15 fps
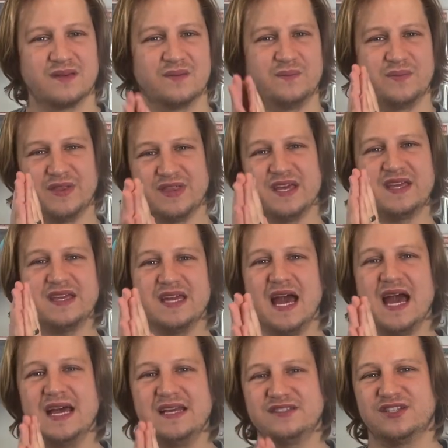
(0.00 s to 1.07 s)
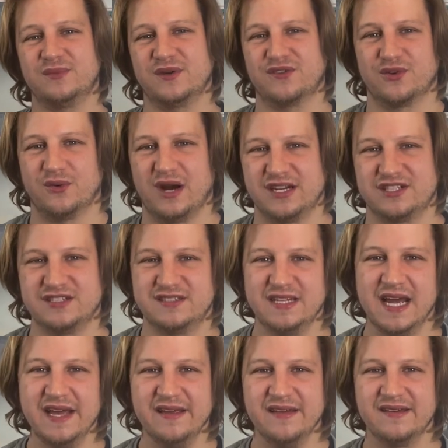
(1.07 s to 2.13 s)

But thank you guys so much for watching today.